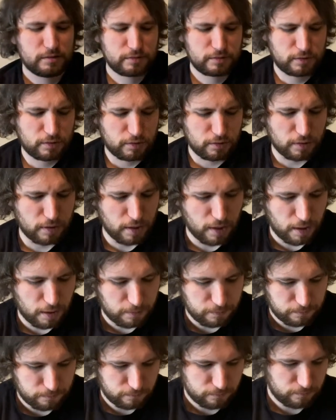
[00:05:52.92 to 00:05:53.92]
So yeah.
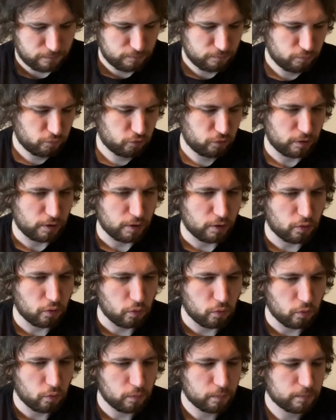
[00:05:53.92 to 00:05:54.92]
Pretty
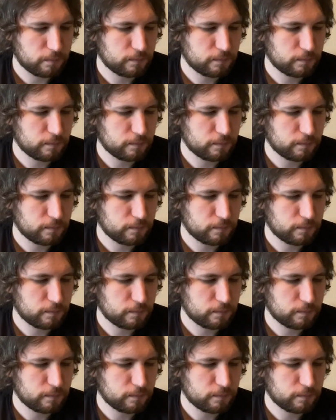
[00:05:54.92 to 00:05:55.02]
cool.